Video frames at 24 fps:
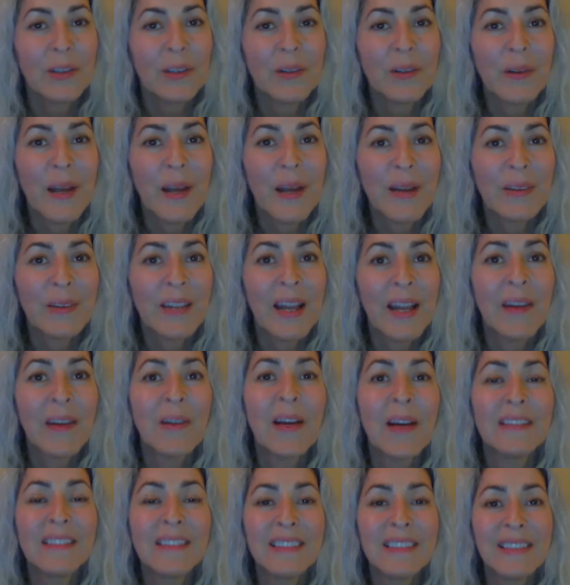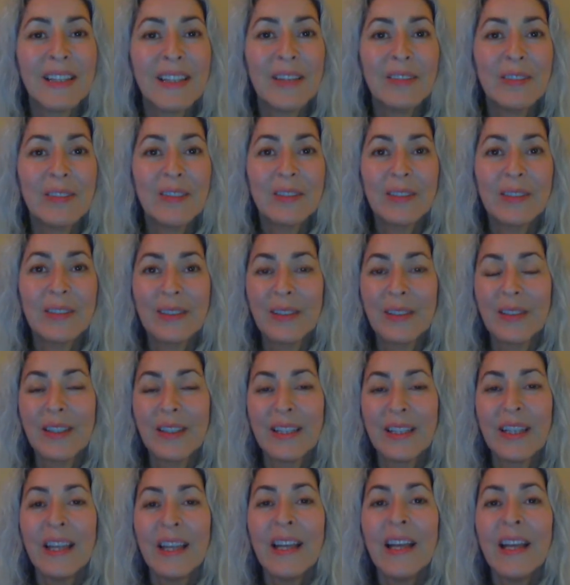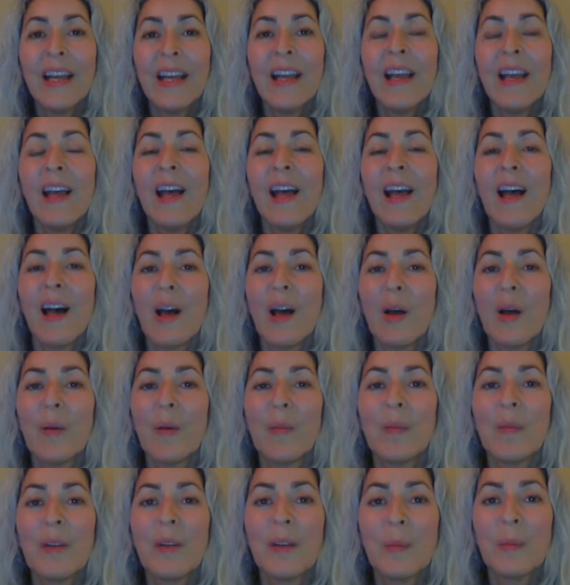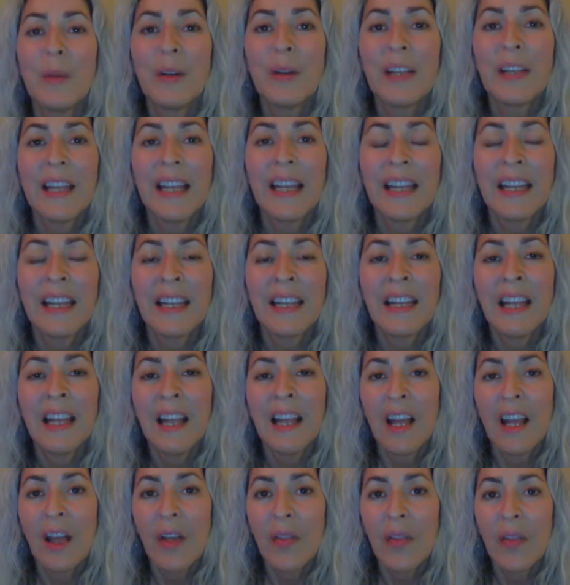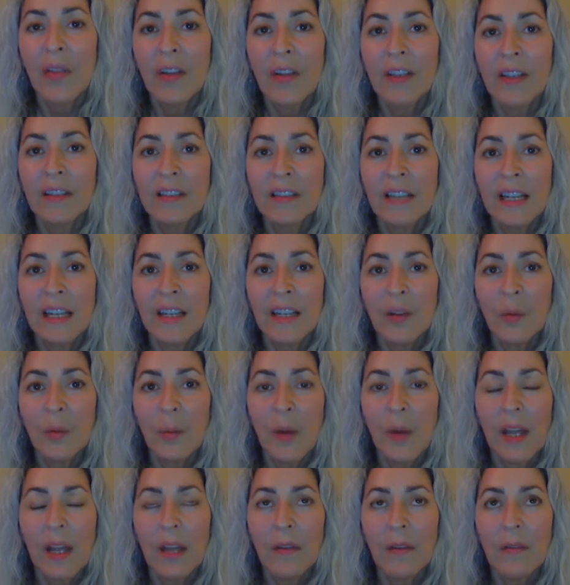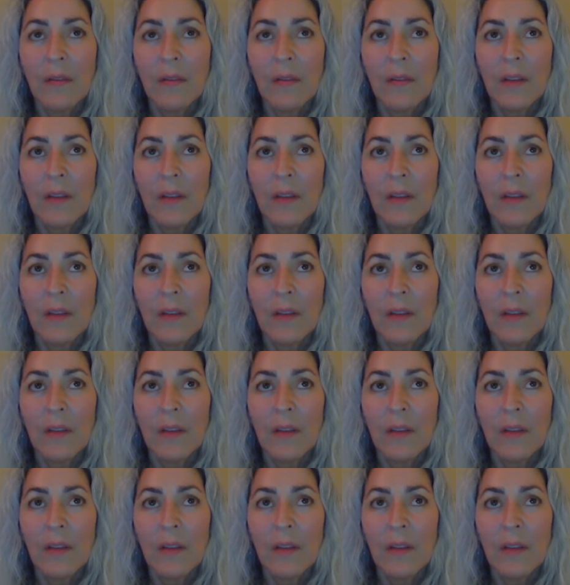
around now, still have difficulty um, communicating. The second wave